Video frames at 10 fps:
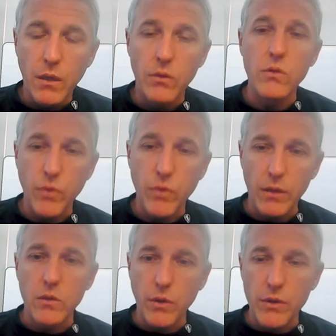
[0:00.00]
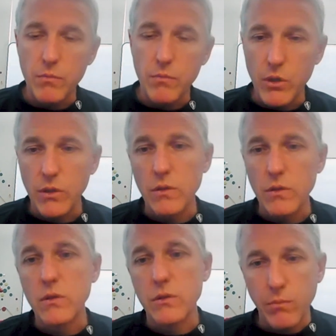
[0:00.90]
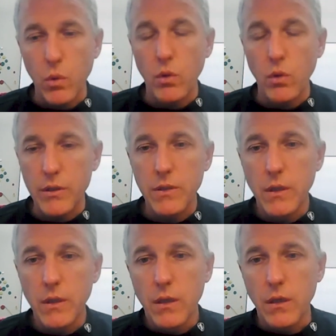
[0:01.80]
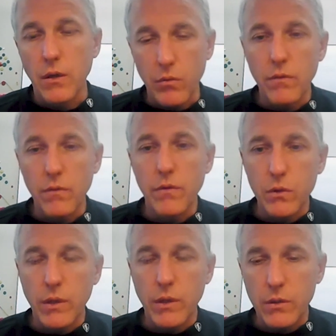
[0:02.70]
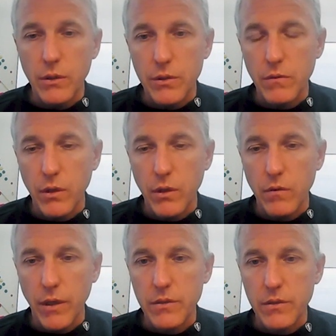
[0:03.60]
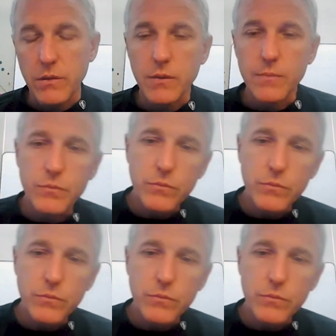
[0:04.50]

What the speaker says: in those regulatory submissions to support the review and clearance of our devices.